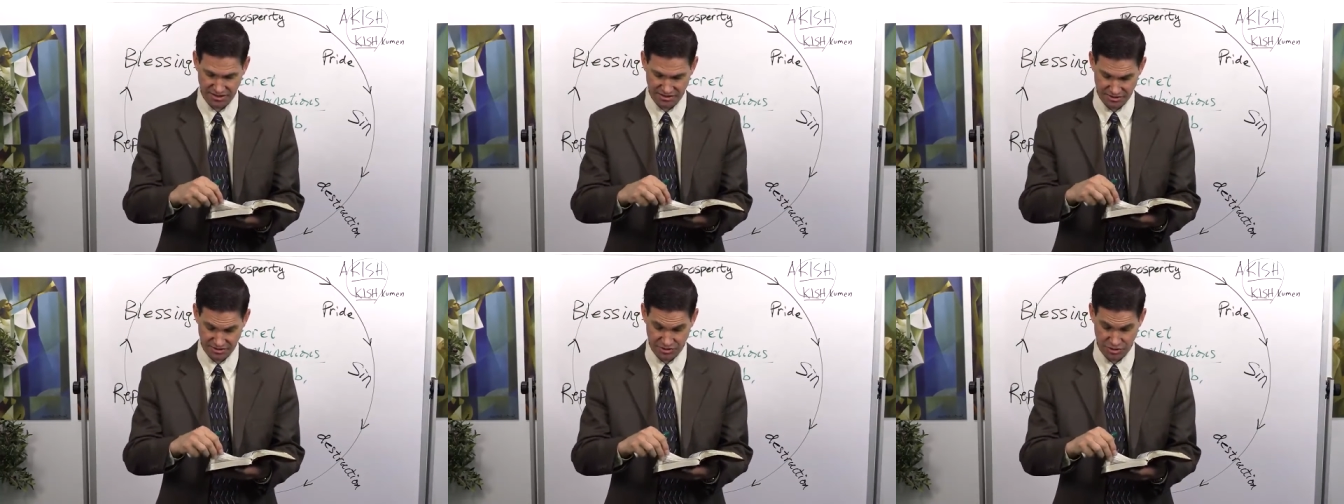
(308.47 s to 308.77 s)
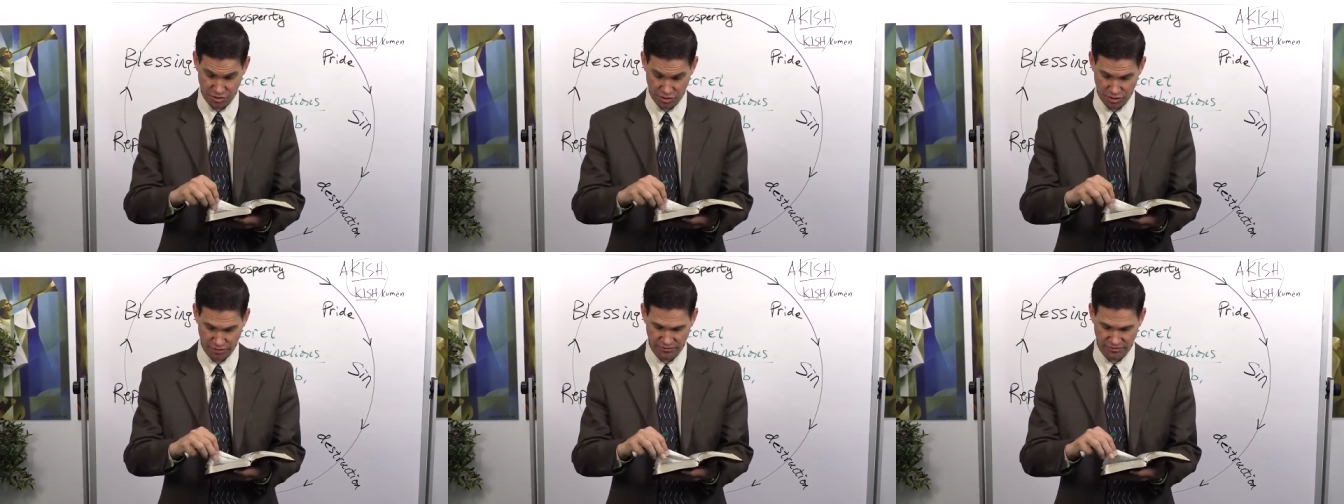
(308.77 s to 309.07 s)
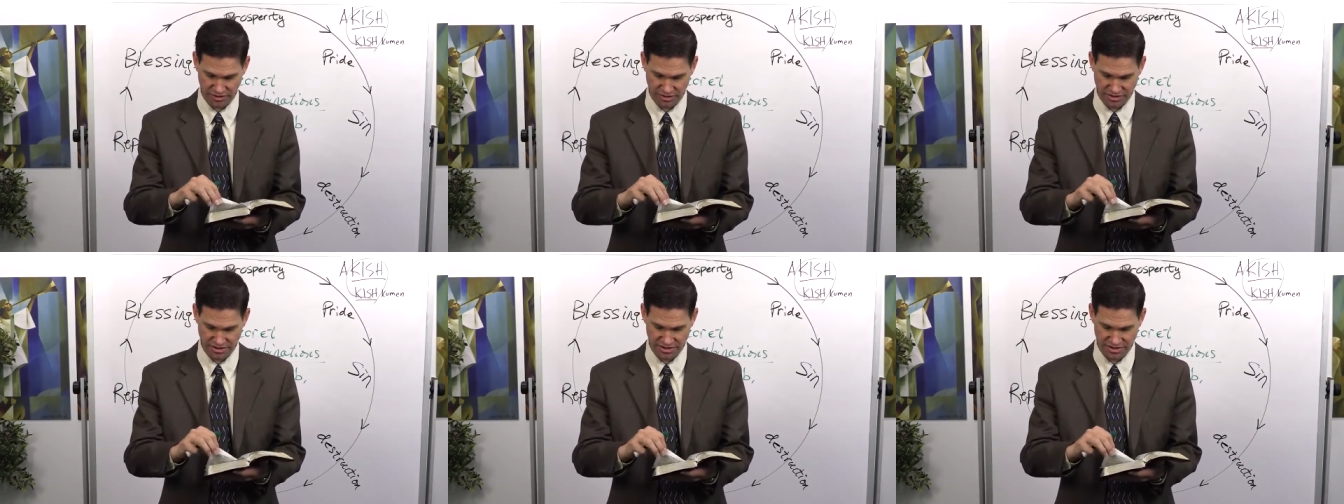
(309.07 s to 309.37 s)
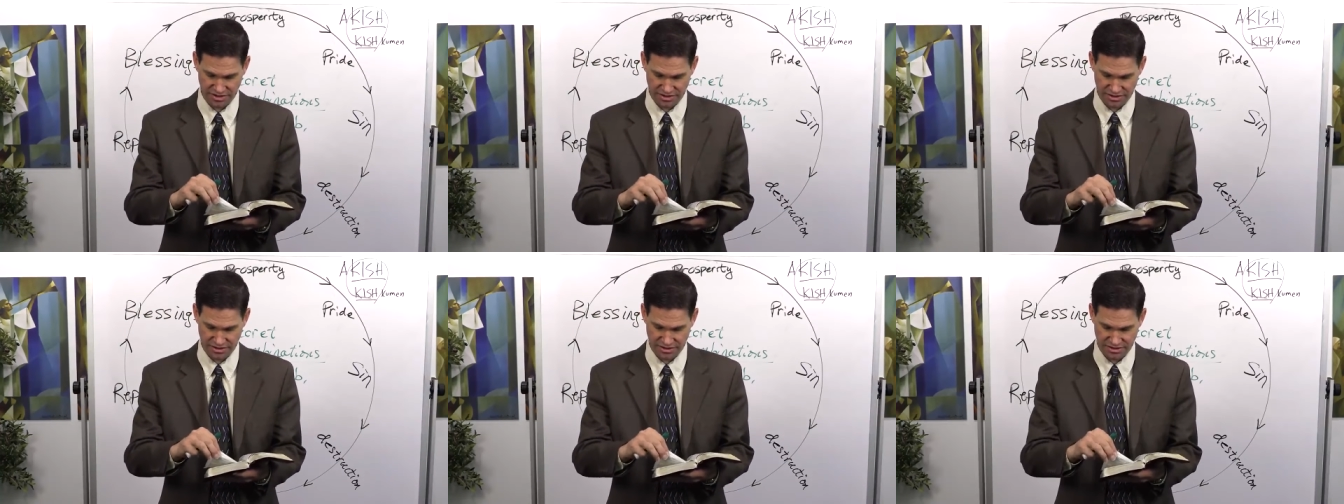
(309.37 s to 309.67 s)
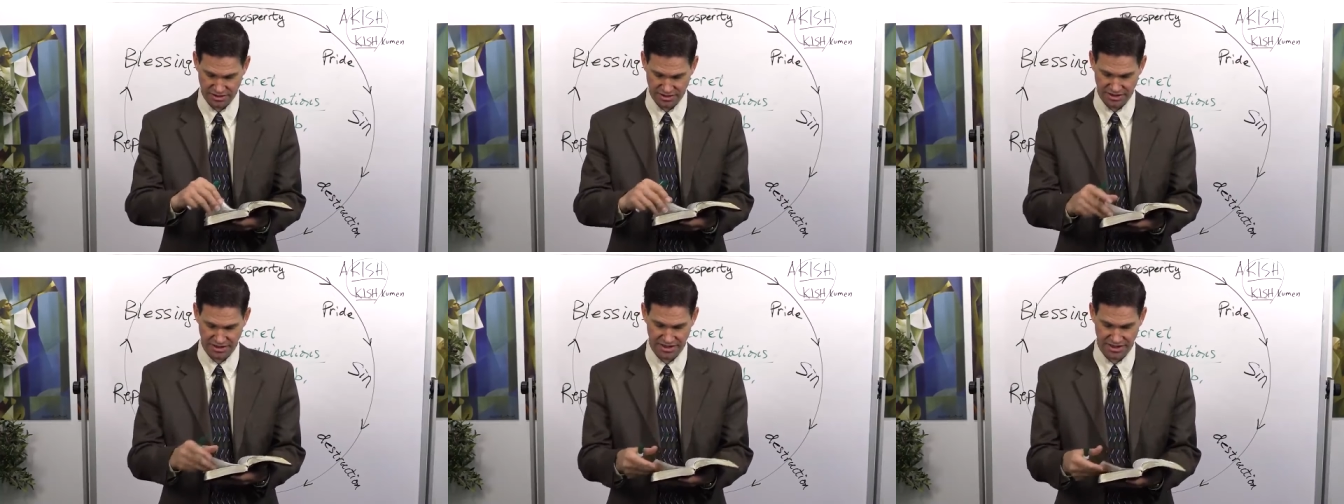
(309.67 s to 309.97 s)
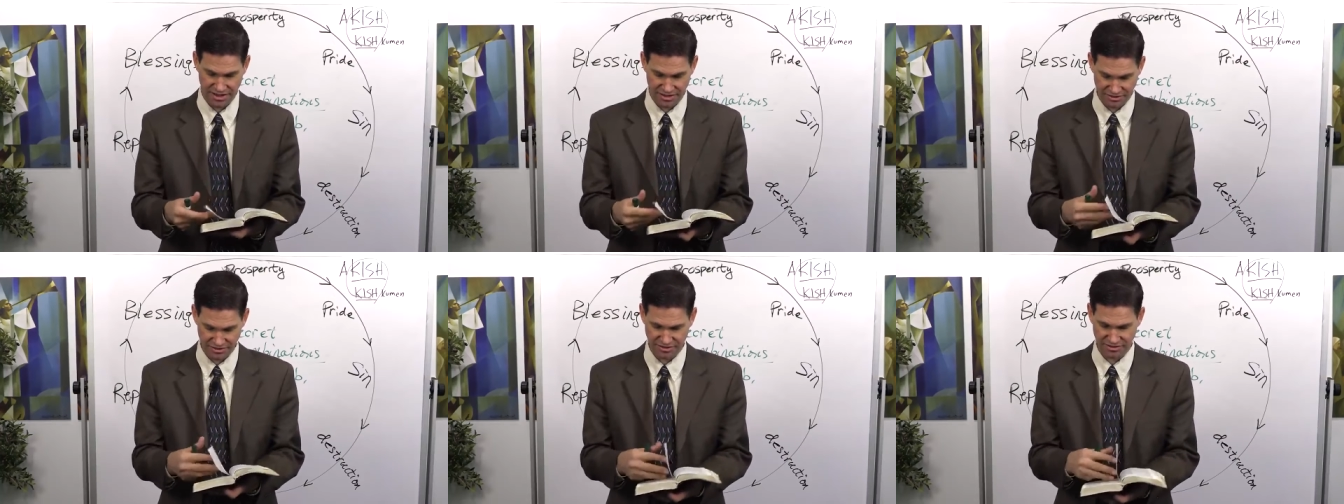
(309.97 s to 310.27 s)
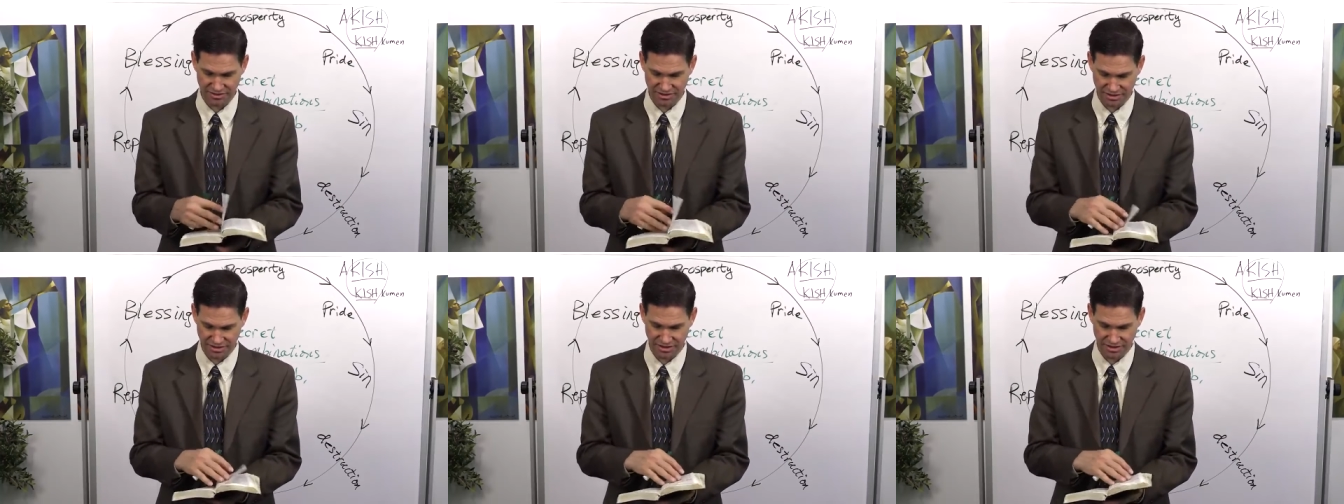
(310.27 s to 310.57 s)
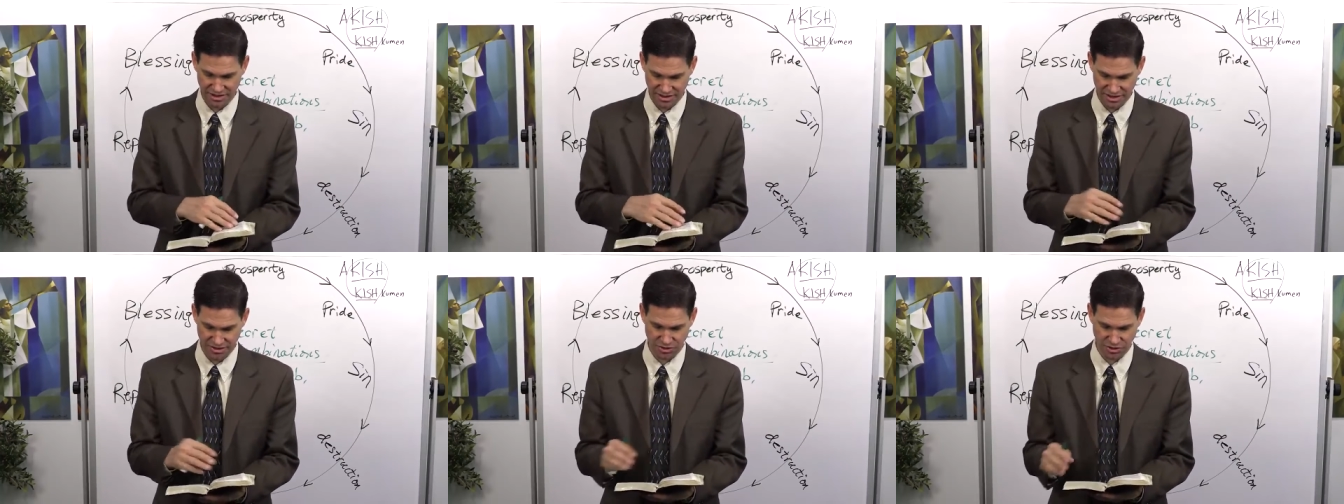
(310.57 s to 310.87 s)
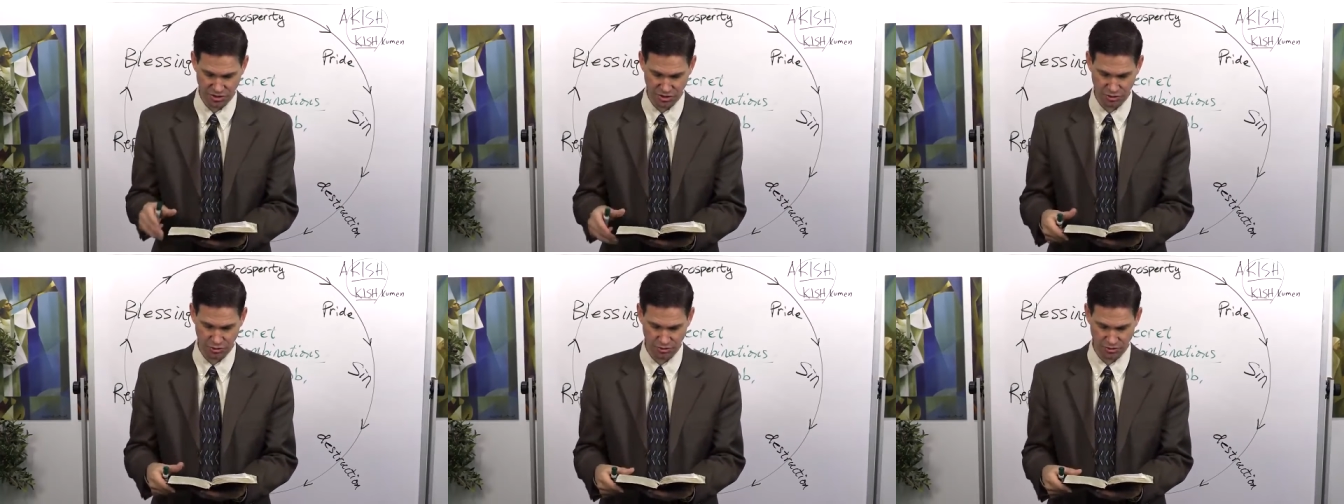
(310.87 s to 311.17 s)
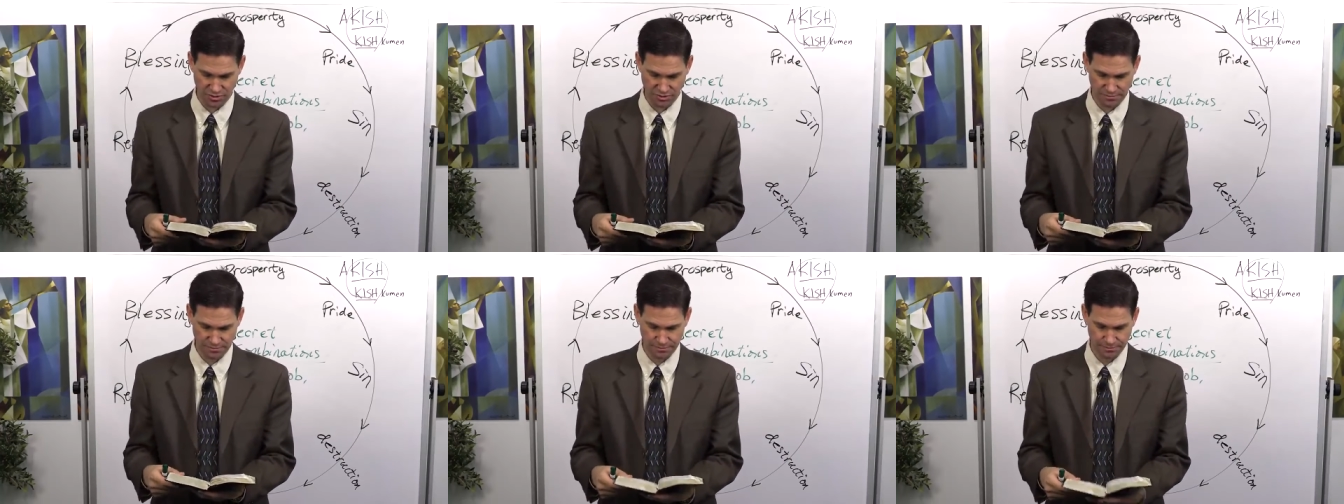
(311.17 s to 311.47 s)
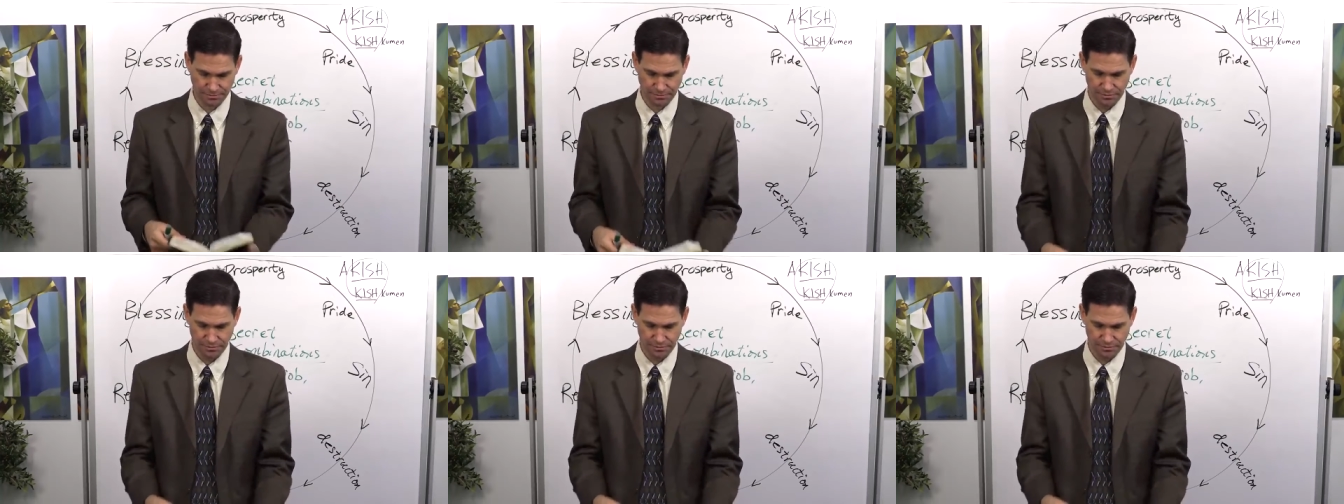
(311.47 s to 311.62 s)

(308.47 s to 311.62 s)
the servant kills Kishkumen,